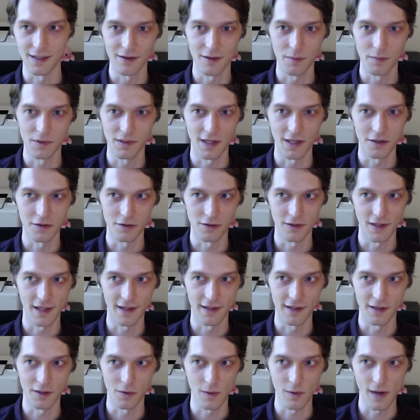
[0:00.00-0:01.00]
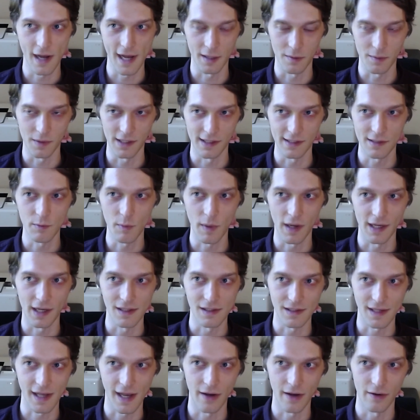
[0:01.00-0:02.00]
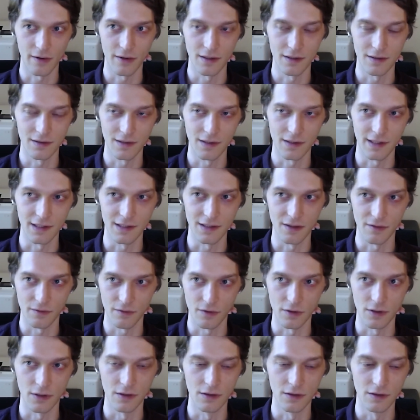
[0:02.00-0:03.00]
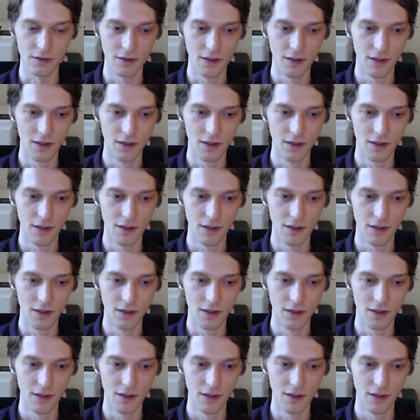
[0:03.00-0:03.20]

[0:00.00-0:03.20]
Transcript: the potential that like Wagmi expands out into like different